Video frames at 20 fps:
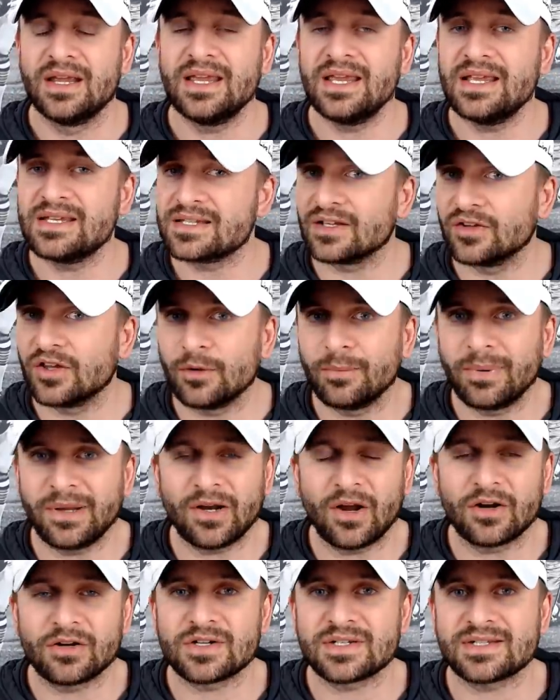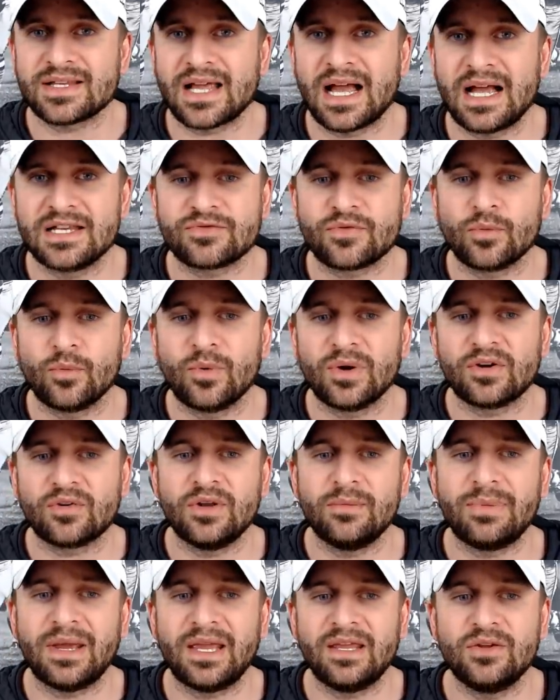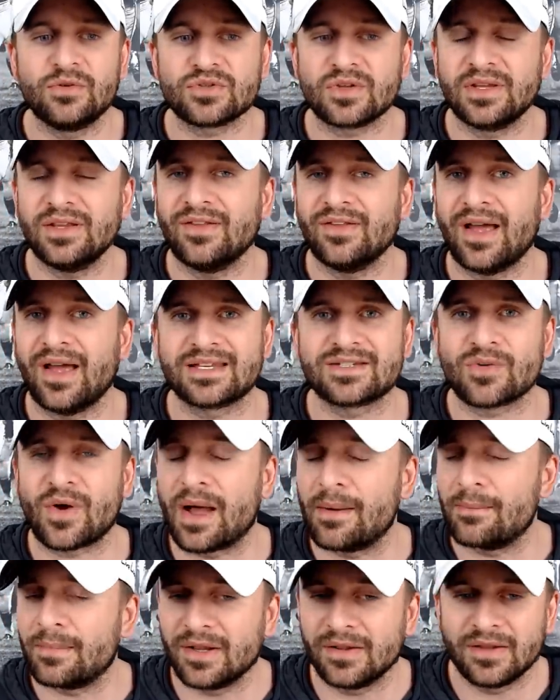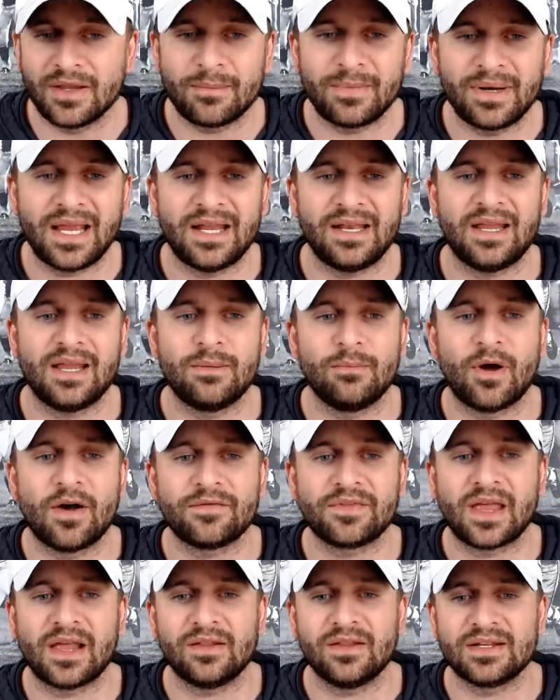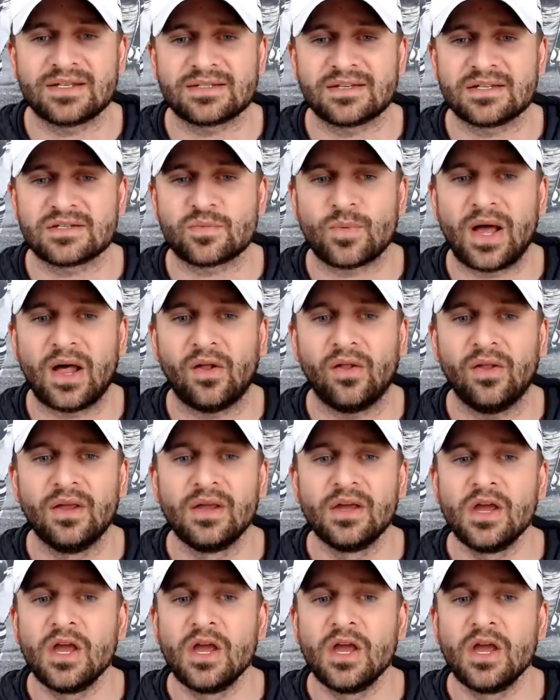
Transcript: He's a little bit undersized for what Green Bay usually likes, so I'm going to eliminate him off that list as well.